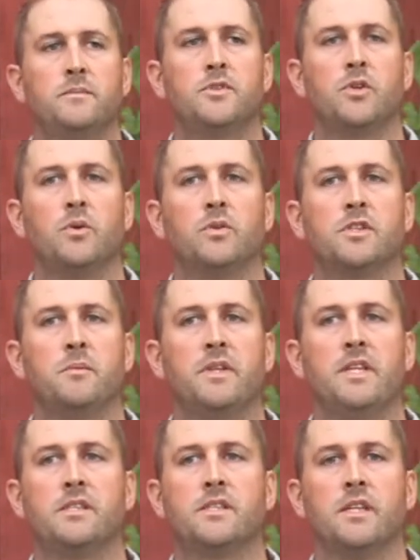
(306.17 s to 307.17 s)
So some of
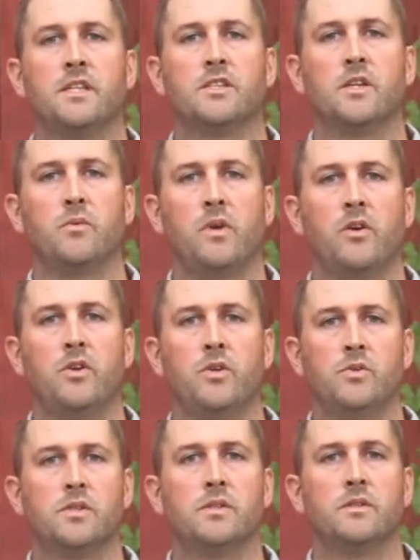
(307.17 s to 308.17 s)
these things that we are
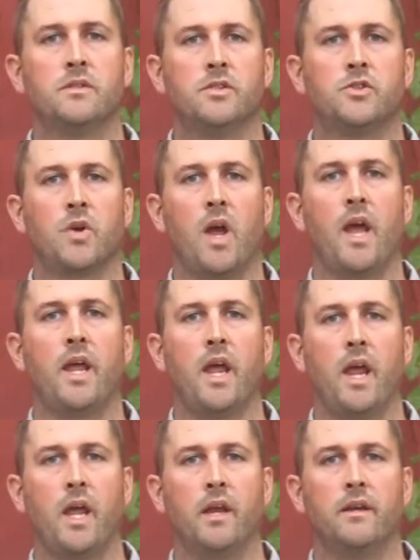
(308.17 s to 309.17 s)
using to try
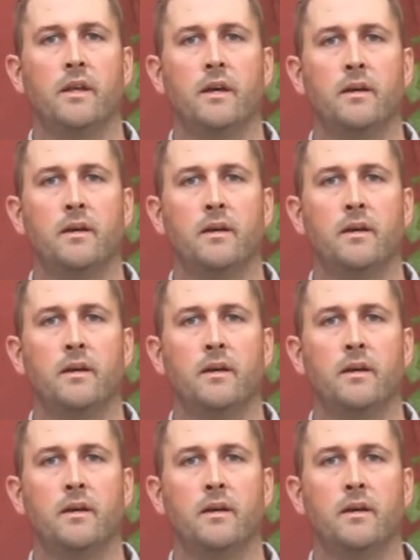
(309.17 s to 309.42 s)
and